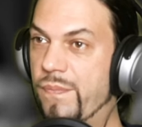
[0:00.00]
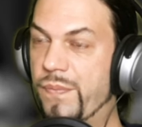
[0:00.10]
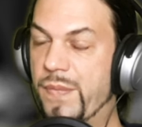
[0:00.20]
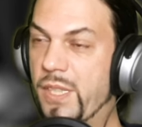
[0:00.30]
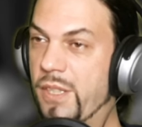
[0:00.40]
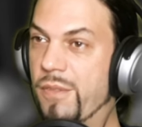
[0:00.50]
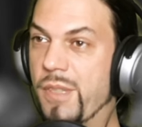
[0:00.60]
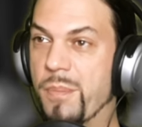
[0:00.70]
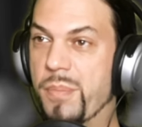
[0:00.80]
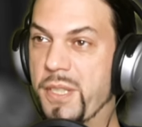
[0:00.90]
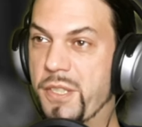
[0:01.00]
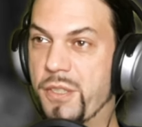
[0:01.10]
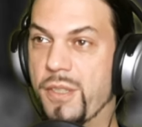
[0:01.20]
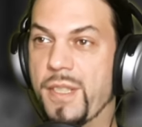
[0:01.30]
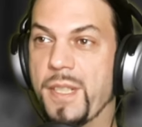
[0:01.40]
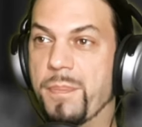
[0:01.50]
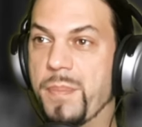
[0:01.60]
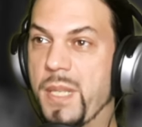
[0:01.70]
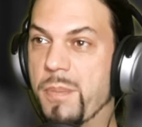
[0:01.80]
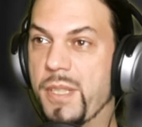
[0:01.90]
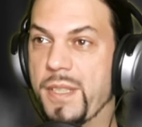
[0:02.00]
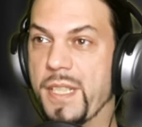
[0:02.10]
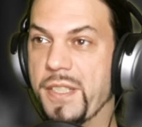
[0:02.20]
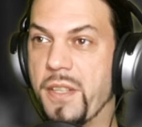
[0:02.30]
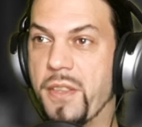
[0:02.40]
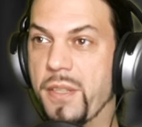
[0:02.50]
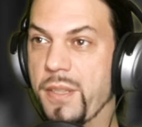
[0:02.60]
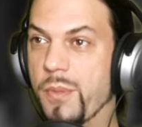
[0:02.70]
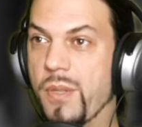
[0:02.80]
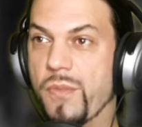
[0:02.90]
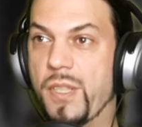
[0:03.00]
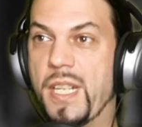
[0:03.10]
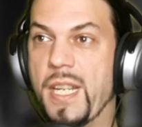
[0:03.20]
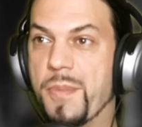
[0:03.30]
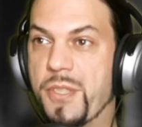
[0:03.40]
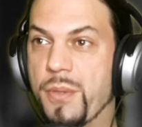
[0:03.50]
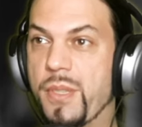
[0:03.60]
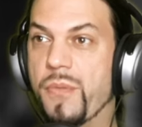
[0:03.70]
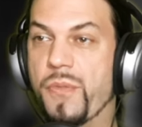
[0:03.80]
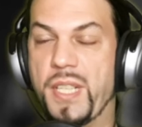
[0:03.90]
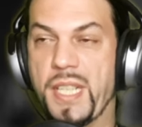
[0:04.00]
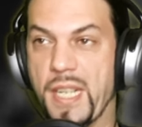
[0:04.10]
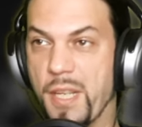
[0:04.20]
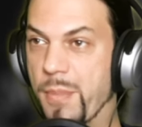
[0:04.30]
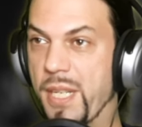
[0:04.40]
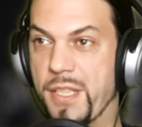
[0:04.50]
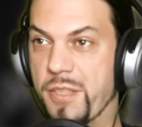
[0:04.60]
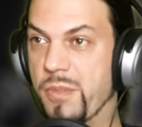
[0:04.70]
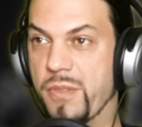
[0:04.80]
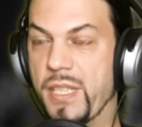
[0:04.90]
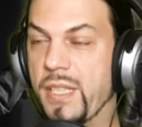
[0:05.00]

You know, I'm pretty sure that people in nineteen thirty-one were absolutely freaking out by this movie.